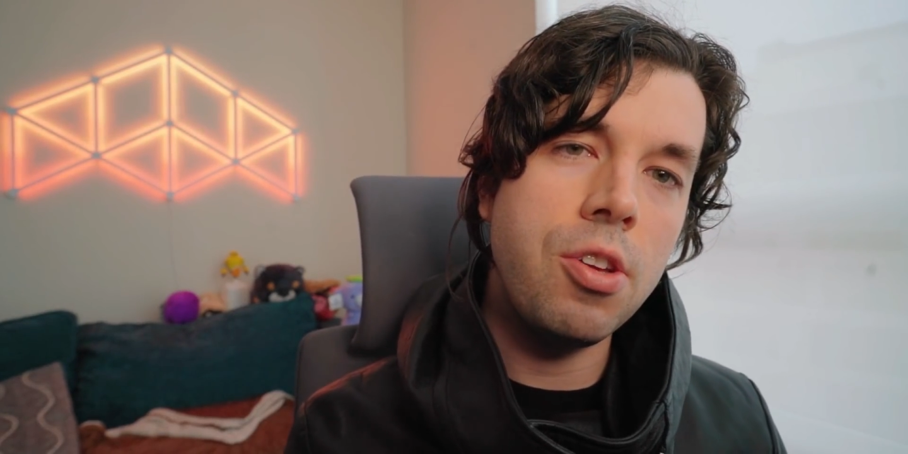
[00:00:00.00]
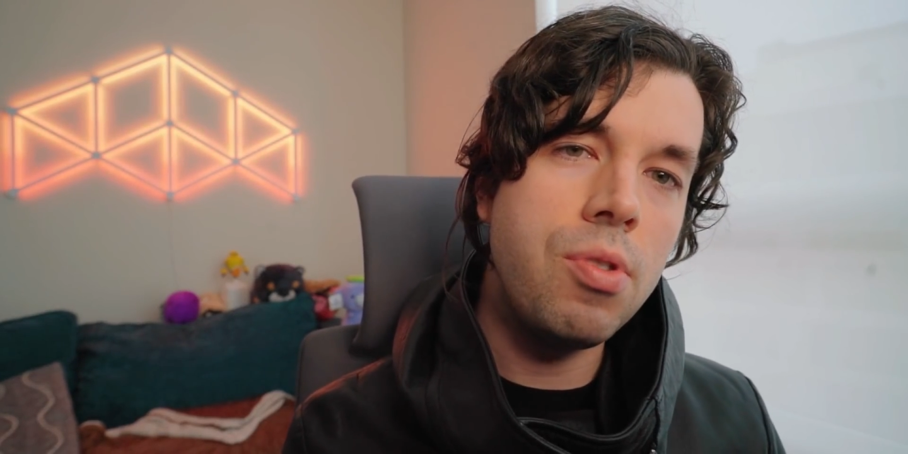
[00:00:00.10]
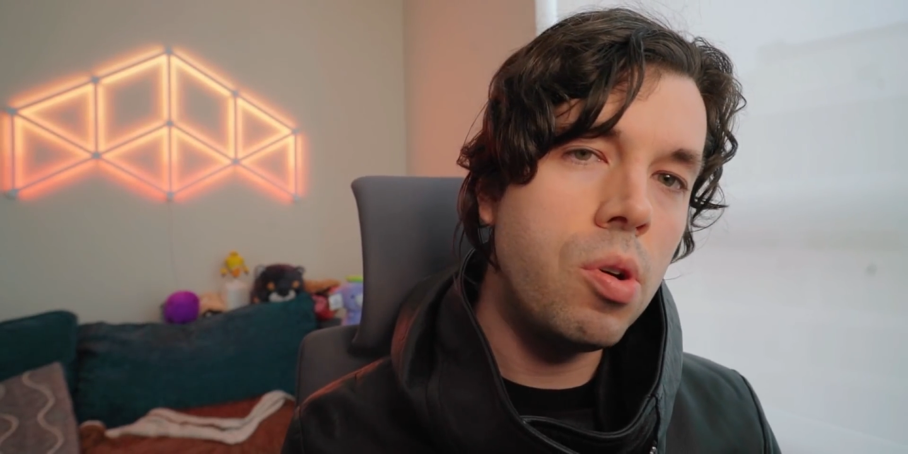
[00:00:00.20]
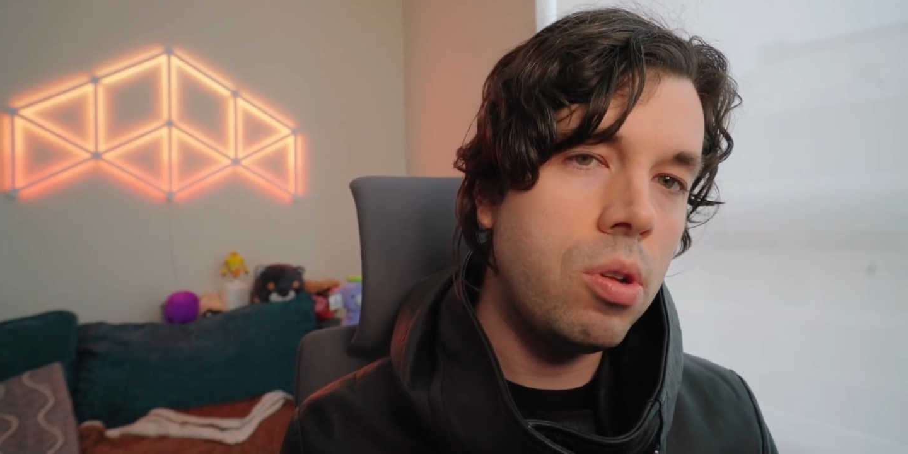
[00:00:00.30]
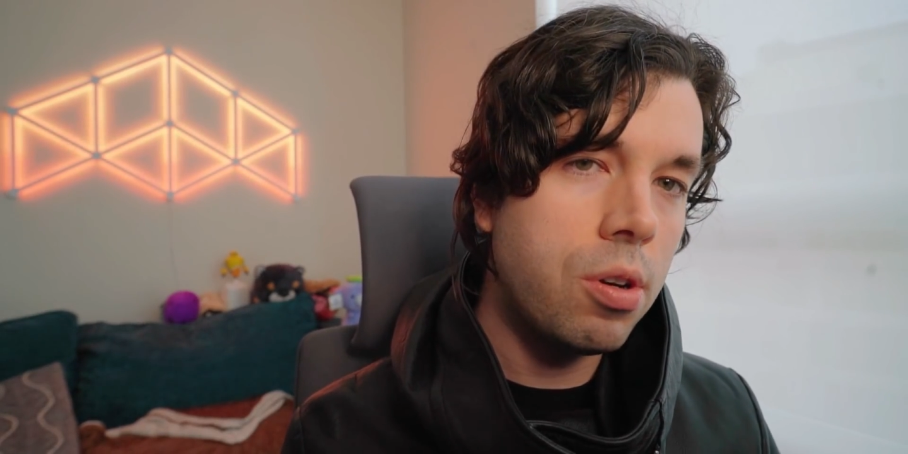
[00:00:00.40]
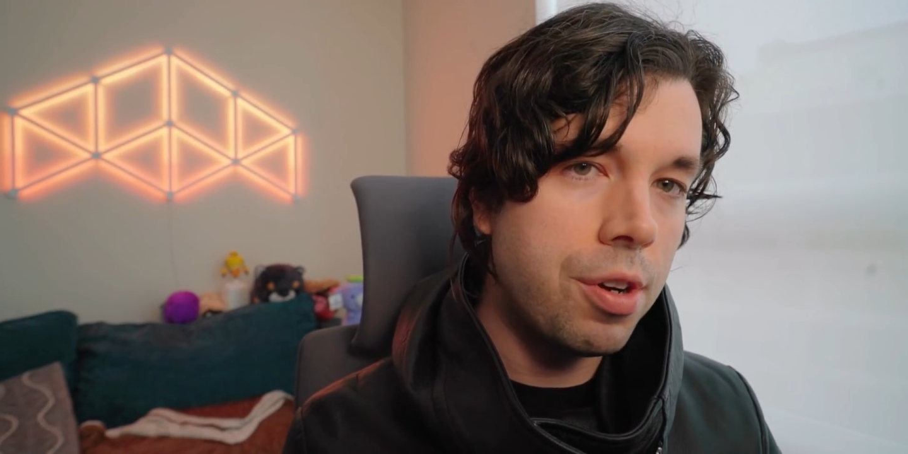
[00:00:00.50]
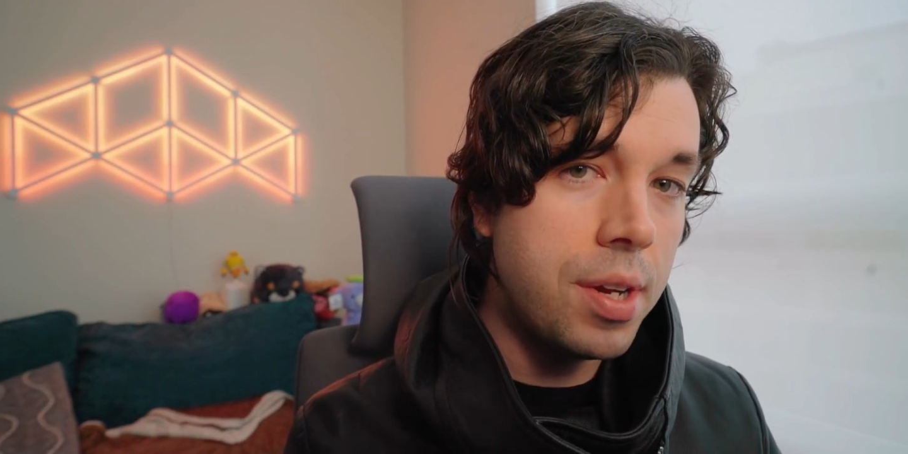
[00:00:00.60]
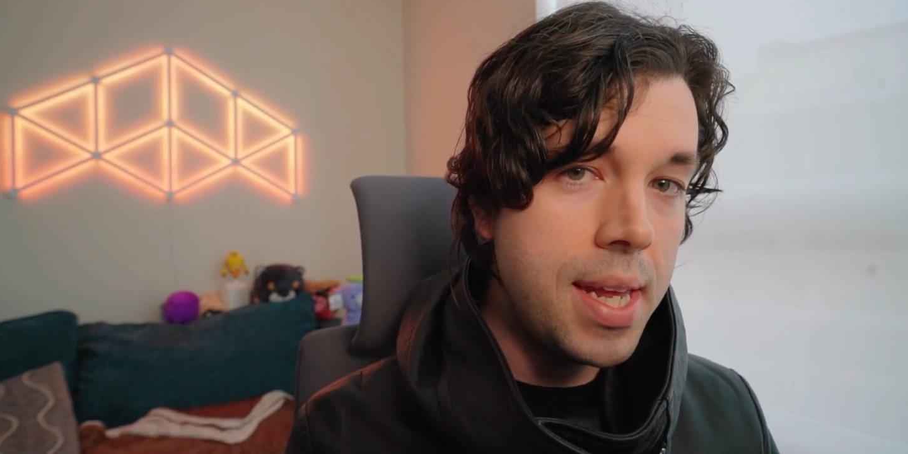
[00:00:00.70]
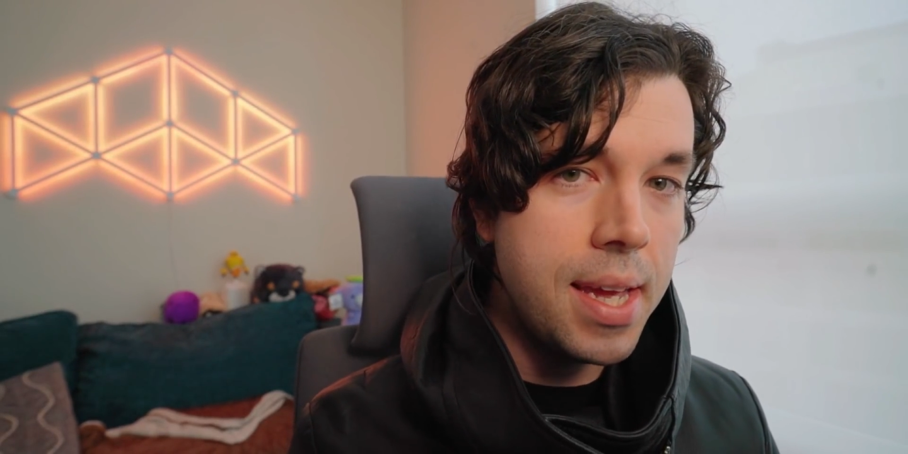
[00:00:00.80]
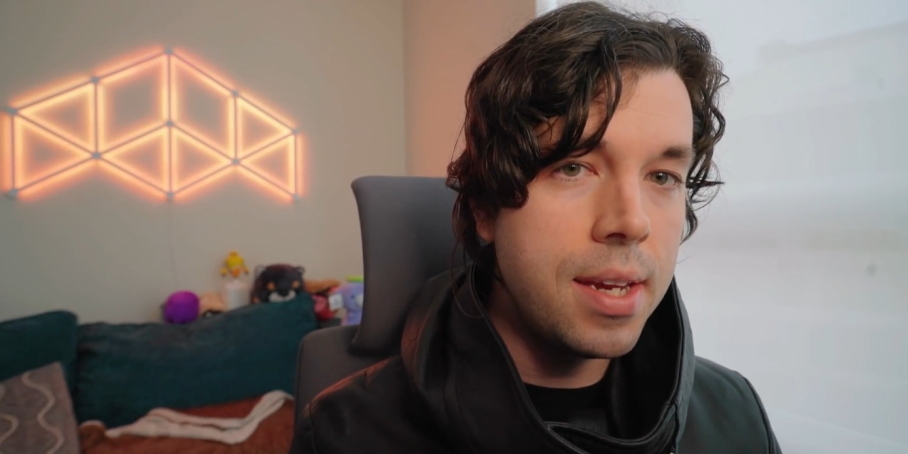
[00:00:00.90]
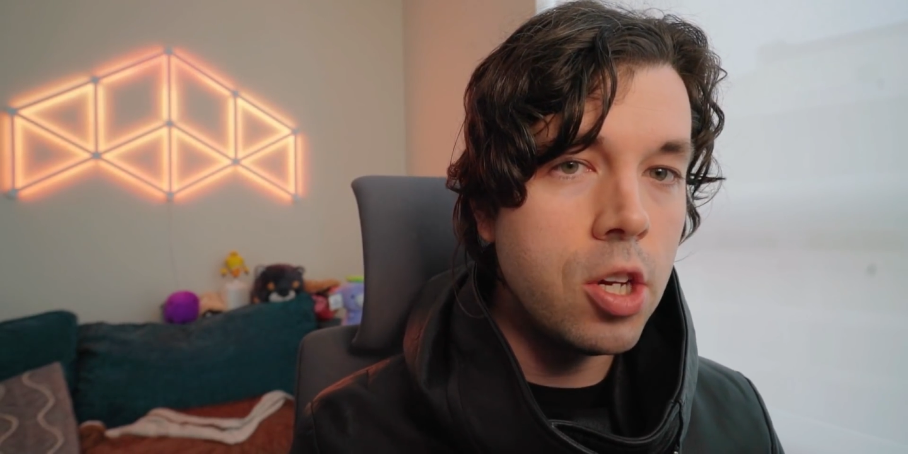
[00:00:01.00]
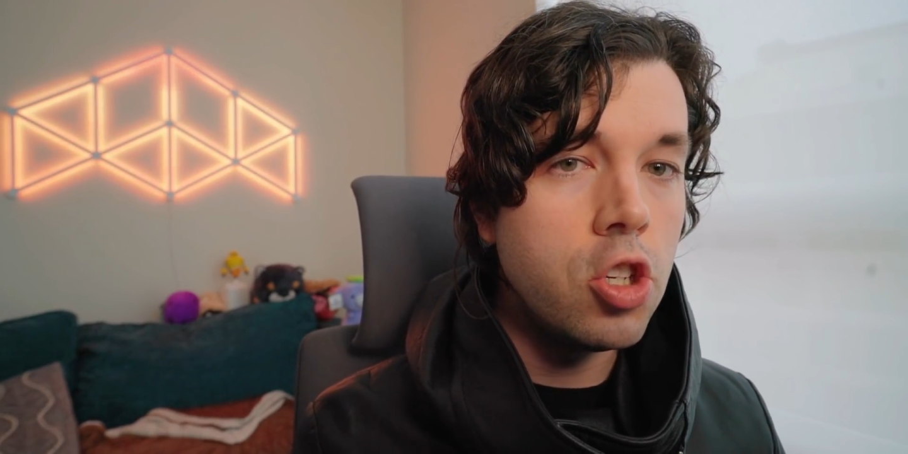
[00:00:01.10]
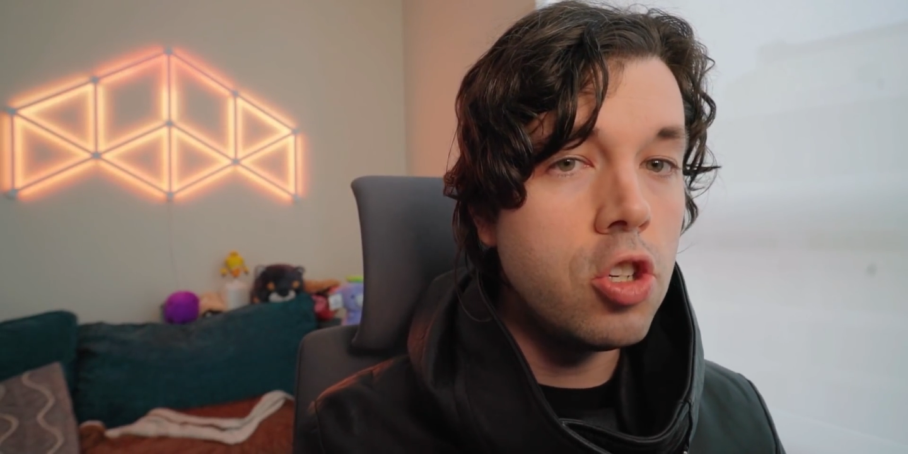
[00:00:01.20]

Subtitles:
you no longer need,